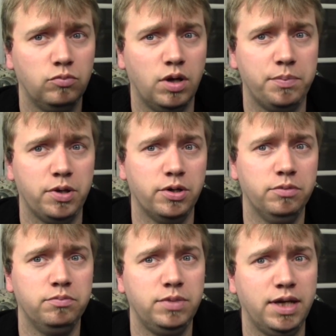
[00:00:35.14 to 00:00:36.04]
Up
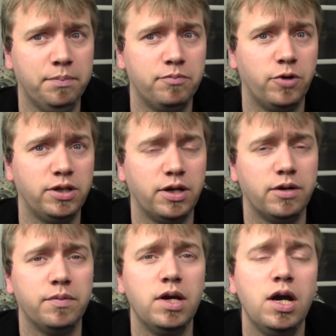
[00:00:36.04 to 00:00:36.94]
here, yep, right
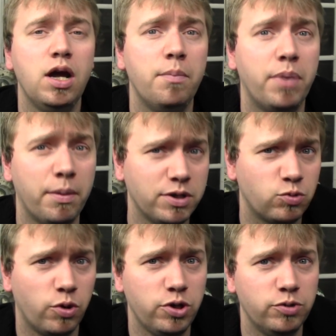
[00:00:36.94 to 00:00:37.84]
there. But I
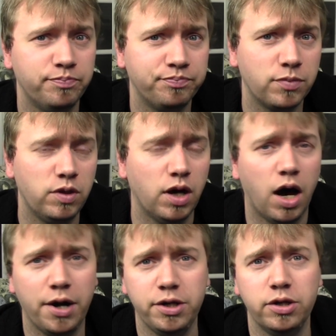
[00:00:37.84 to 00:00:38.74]
must warn you, the
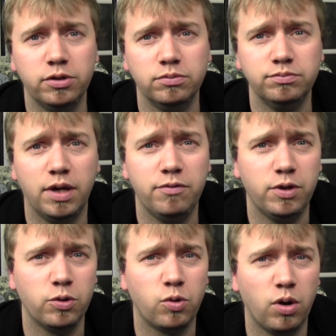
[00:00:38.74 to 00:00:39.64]
audio and
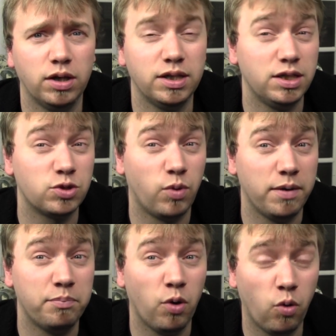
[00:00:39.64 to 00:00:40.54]
video quality is
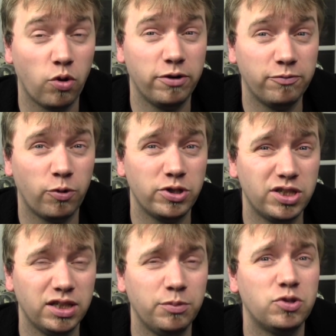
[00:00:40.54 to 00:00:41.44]
quite poor,
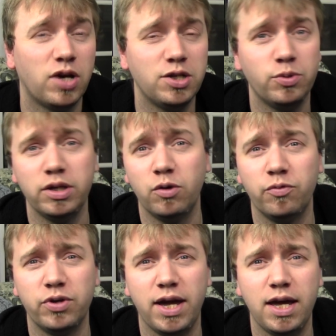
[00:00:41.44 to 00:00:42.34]
unfortunately. We tried doing it
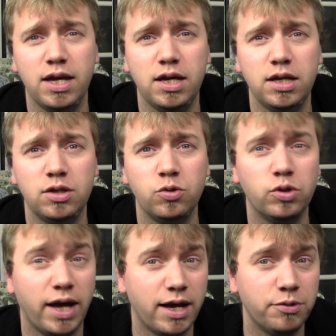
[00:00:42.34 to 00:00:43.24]
over a
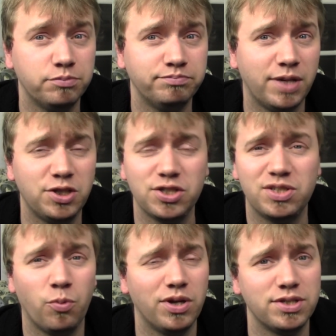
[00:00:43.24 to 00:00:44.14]
Google Hangout and
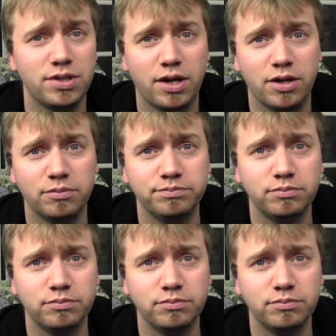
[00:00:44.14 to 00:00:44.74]
just wasn't there.